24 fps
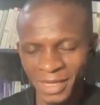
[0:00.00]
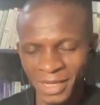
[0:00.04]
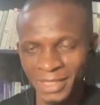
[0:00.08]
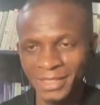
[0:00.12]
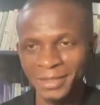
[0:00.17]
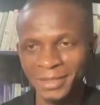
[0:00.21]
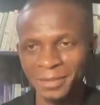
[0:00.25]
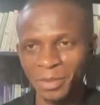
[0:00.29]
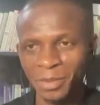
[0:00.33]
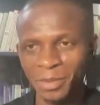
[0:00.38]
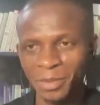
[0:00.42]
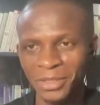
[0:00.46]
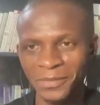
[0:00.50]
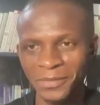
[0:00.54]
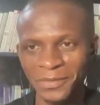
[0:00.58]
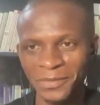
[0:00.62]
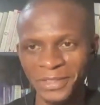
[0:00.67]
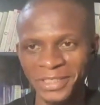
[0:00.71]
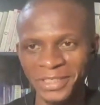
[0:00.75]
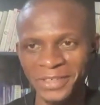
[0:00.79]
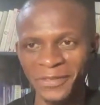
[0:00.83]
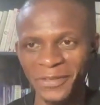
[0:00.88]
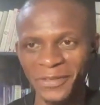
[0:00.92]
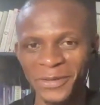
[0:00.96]
That's a bit of
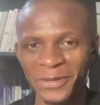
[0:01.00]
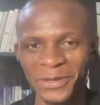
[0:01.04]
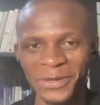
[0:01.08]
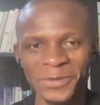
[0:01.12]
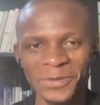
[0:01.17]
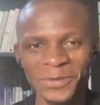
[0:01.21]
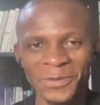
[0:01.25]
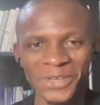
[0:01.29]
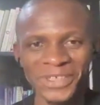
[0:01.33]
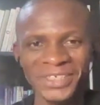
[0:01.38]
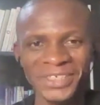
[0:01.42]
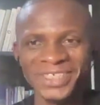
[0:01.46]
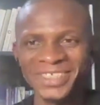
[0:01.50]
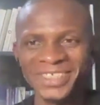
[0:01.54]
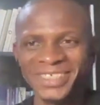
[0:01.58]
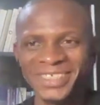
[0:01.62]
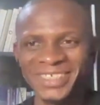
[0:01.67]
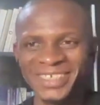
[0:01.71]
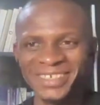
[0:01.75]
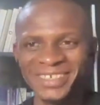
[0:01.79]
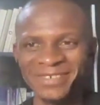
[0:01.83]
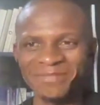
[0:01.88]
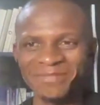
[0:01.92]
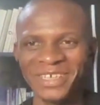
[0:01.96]
a difficult one,
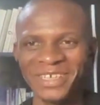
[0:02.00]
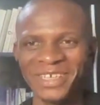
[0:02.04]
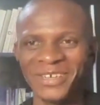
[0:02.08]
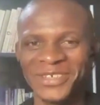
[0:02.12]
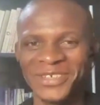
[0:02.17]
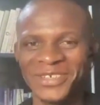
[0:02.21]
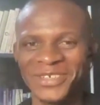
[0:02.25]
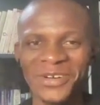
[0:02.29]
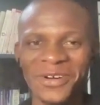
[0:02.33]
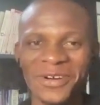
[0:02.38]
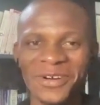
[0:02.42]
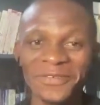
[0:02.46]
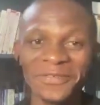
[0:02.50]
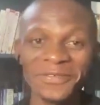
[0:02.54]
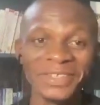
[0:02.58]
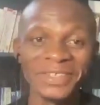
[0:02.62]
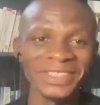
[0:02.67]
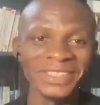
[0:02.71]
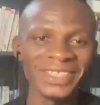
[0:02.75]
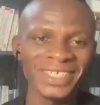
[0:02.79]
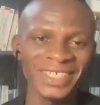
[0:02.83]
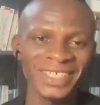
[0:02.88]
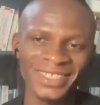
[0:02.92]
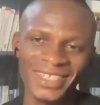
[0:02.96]
because all
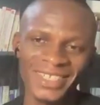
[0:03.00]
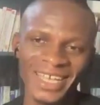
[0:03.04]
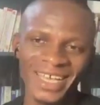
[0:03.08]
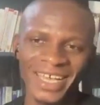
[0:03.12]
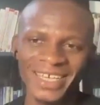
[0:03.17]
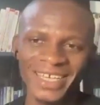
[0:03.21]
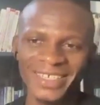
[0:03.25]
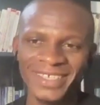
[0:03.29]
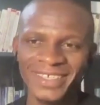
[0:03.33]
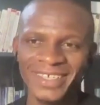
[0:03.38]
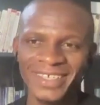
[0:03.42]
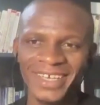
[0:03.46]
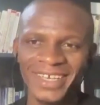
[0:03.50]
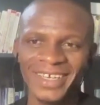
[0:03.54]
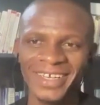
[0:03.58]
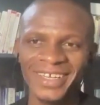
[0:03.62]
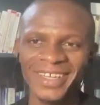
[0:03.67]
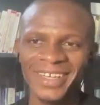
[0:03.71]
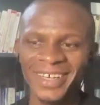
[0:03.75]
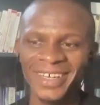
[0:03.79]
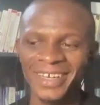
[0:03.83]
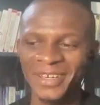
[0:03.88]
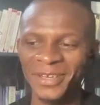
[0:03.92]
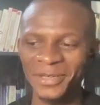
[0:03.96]
fintech, like I
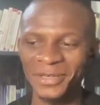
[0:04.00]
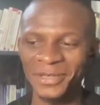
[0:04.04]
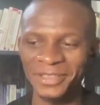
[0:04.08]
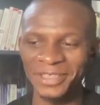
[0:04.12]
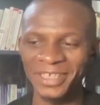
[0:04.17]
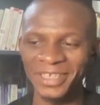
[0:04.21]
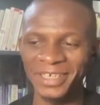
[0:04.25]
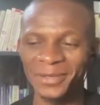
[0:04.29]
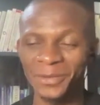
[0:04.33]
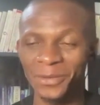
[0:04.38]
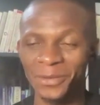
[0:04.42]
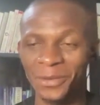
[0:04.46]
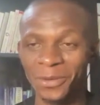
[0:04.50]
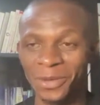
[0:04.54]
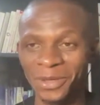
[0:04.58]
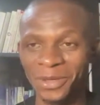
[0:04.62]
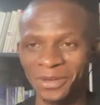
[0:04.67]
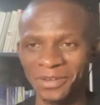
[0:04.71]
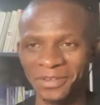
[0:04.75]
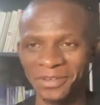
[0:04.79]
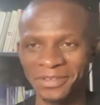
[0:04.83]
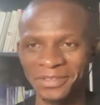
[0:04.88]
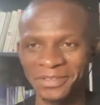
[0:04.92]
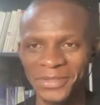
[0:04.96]
said, are not
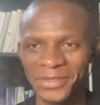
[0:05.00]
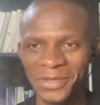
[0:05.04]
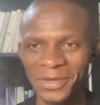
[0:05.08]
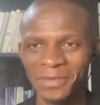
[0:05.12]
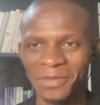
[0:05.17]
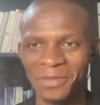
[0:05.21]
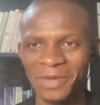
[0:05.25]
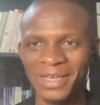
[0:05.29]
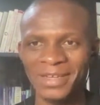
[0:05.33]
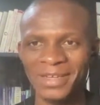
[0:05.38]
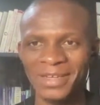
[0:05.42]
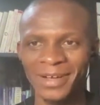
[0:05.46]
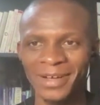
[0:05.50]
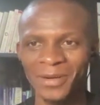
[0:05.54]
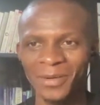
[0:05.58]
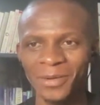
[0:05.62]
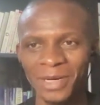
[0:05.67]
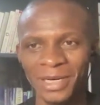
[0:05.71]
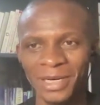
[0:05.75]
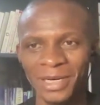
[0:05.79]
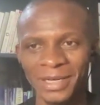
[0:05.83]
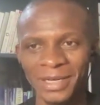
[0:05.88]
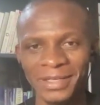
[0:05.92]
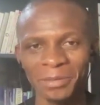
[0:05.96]
equal. Some are in
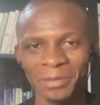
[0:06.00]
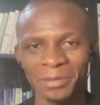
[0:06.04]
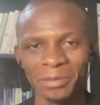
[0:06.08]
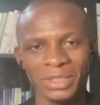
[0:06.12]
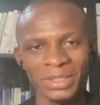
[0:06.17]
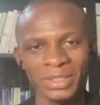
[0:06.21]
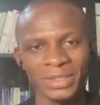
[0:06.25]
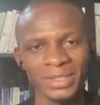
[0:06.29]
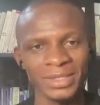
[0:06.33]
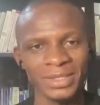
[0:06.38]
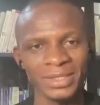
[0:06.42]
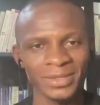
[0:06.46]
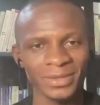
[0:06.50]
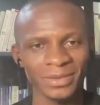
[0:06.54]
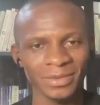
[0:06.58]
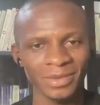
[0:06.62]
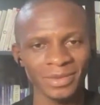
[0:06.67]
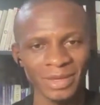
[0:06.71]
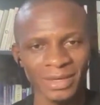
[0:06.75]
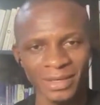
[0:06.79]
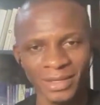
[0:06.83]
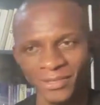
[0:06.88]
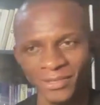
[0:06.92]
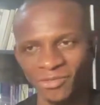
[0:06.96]
acquiring business,
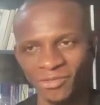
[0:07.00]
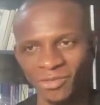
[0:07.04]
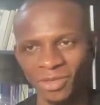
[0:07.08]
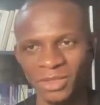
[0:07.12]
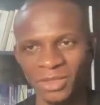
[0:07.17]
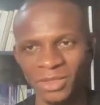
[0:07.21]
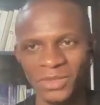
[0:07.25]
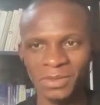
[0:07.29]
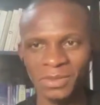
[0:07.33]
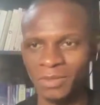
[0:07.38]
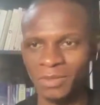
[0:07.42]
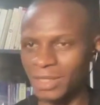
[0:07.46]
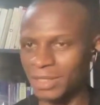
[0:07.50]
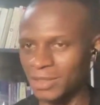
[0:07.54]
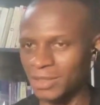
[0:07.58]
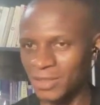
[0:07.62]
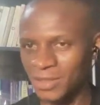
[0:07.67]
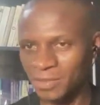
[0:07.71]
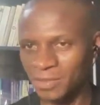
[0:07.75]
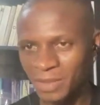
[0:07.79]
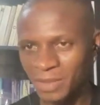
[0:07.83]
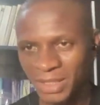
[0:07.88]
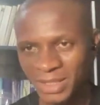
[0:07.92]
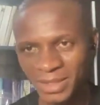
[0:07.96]
some are issuing, some are
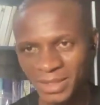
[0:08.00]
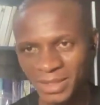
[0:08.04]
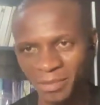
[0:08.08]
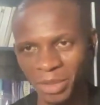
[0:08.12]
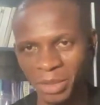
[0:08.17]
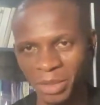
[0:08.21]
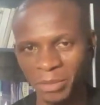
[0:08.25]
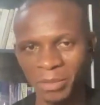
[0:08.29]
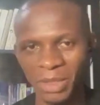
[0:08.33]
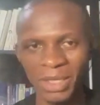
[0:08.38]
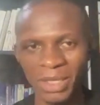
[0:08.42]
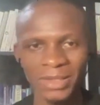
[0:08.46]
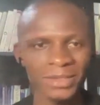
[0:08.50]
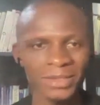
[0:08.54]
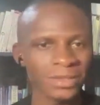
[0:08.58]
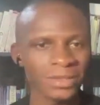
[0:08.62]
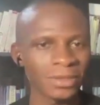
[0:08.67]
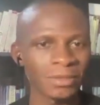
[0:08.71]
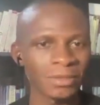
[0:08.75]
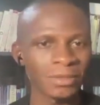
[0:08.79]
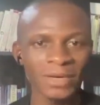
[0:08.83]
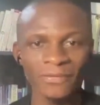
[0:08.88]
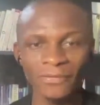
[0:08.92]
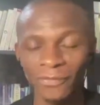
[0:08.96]
just basic payments,
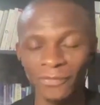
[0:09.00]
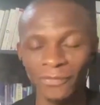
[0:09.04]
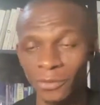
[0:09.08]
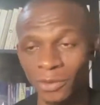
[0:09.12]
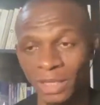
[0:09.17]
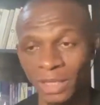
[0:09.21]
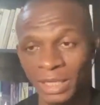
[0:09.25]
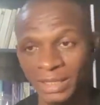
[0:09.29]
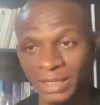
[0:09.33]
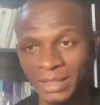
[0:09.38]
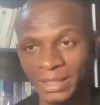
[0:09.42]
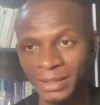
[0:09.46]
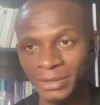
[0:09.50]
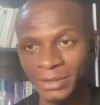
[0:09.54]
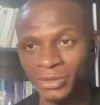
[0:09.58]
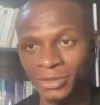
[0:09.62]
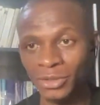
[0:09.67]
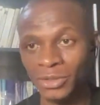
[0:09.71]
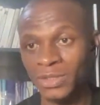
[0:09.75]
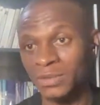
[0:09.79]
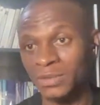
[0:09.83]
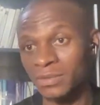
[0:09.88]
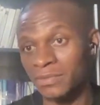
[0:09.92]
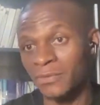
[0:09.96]
some are full and
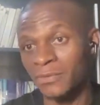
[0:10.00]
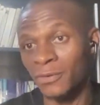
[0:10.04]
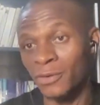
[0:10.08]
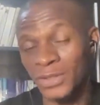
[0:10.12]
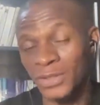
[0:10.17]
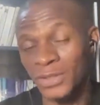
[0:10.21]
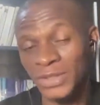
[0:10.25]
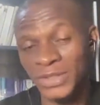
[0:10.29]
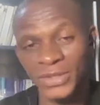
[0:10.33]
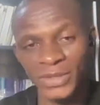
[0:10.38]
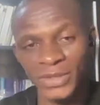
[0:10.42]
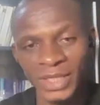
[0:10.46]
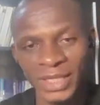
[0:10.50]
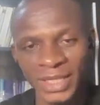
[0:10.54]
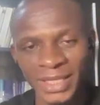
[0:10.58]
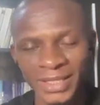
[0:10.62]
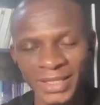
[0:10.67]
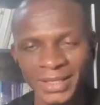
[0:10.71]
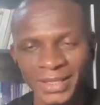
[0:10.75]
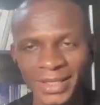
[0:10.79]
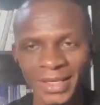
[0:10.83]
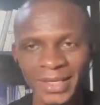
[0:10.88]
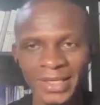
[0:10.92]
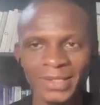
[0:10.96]
just focusing on
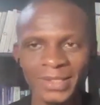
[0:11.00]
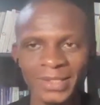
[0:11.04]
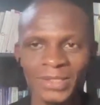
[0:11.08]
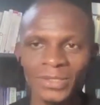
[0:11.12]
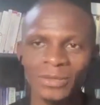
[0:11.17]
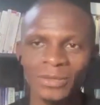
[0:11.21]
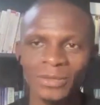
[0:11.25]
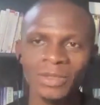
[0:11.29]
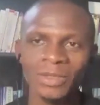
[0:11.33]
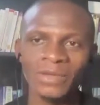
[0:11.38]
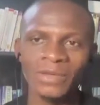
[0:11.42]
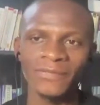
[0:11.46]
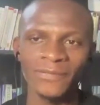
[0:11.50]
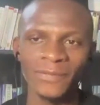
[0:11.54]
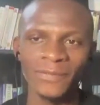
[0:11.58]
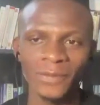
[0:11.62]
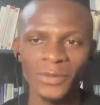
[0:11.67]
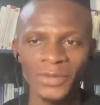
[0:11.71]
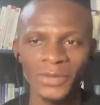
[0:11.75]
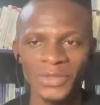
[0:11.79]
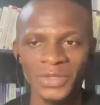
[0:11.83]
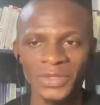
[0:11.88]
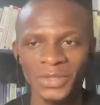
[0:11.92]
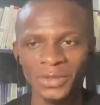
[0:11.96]
lending, some are
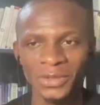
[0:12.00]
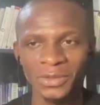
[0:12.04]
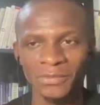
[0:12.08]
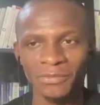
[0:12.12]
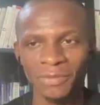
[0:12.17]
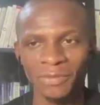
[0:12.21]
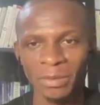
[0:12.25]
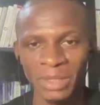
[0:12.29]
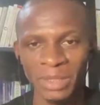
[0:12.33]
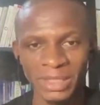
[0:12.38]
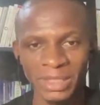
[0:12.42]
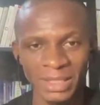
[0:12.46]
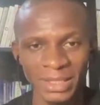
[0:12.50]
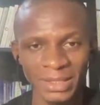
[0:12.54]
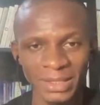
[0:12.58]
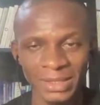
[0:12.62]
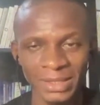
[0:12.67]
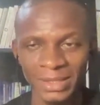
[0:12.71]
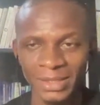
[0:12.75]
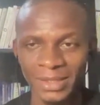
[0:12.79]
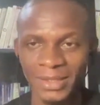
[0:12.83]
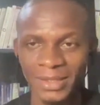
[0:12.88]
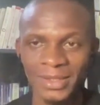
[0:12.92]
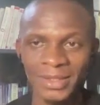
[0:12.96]
focusing on
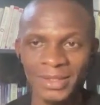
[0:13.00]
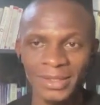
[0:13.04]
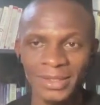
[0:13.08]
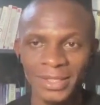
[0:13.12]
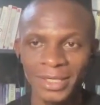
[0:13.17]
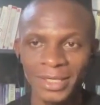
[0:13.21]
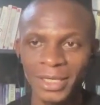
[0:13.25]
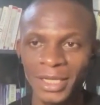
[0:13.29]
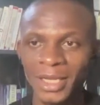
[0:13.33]
remittances.